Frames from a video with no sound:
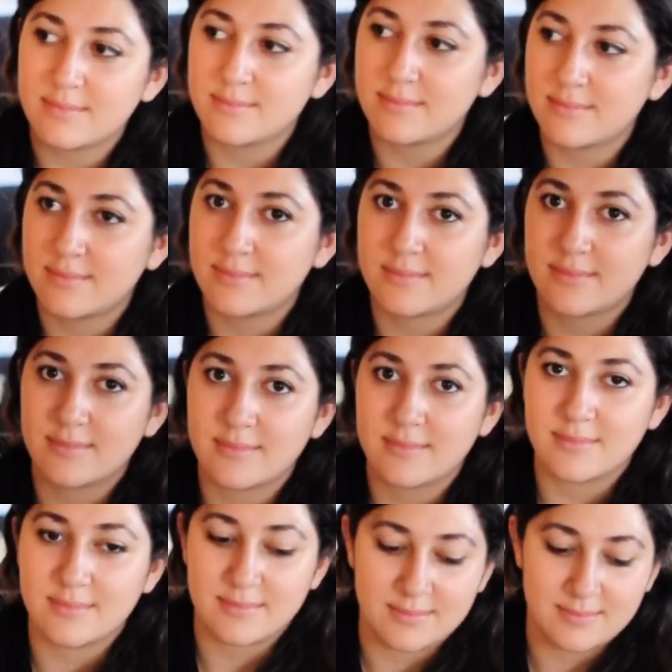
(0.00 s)

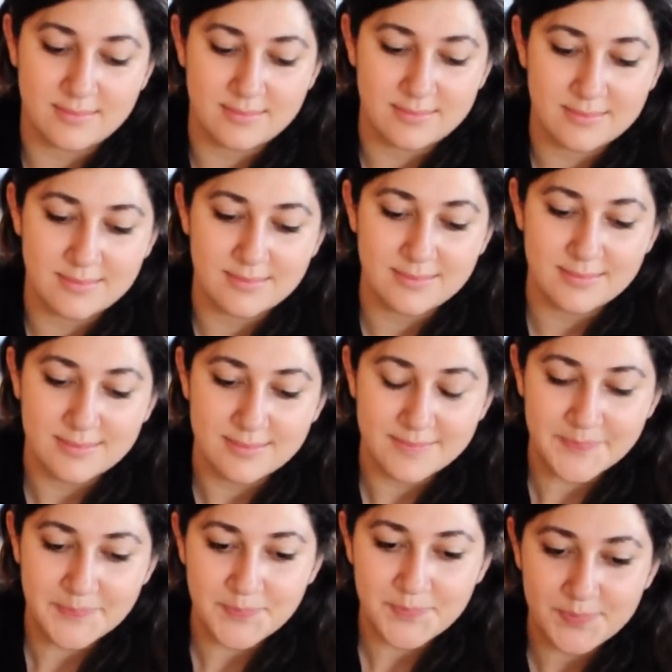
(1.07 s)

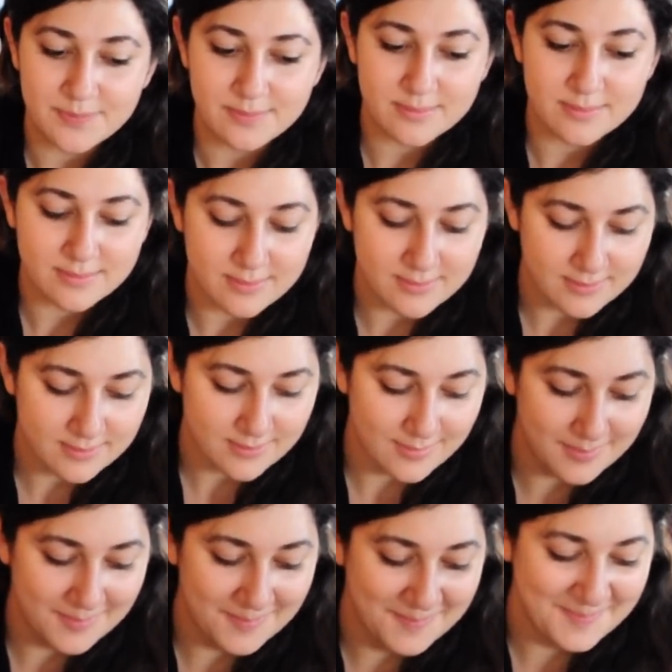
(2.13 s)

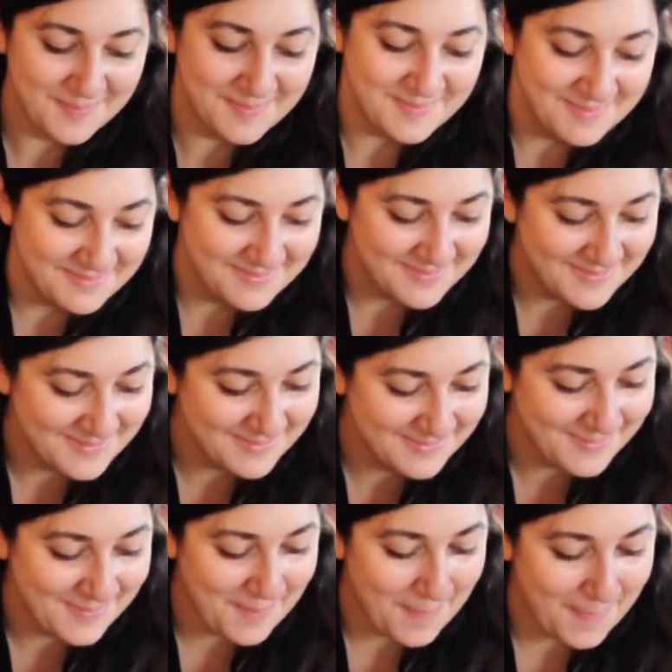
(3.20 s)

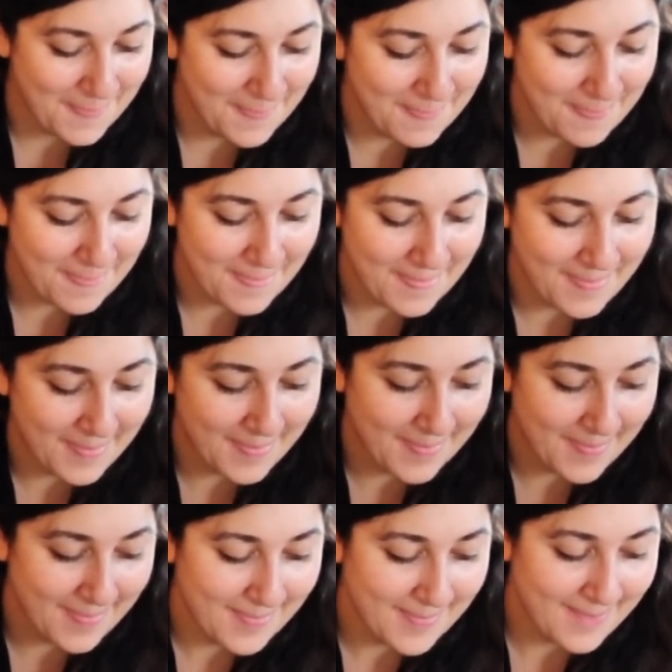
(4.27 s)

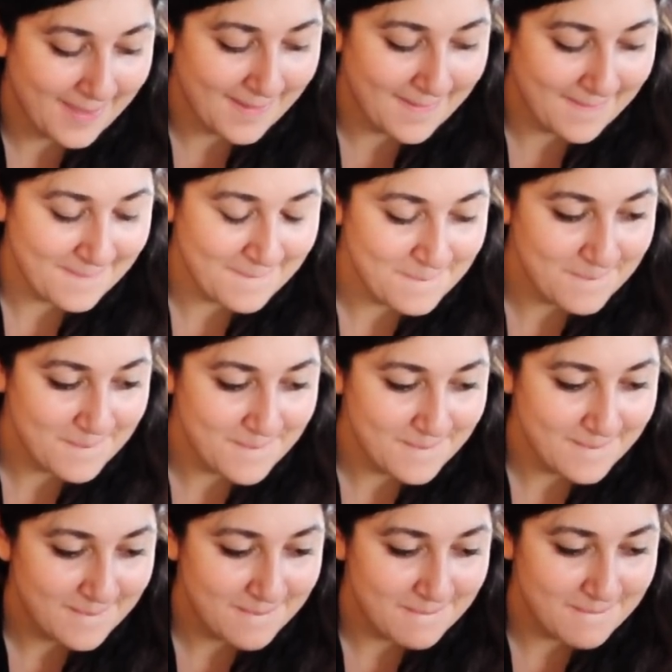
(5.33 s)

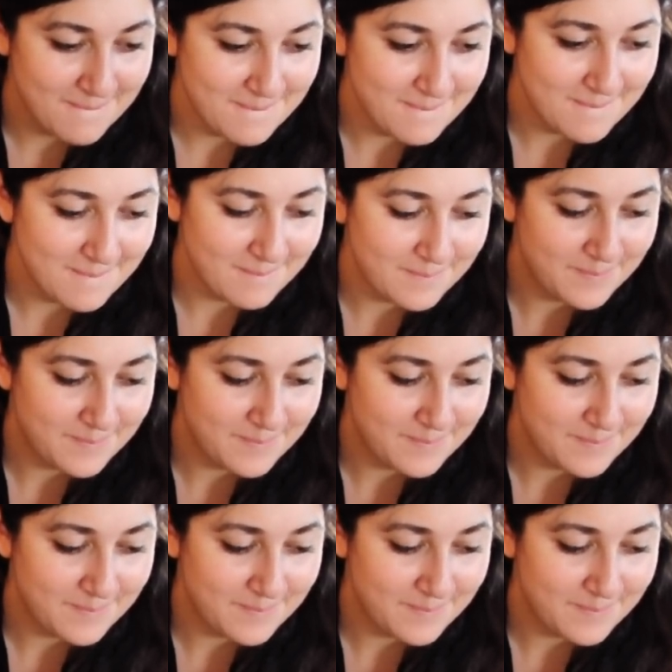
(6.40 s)
(silent)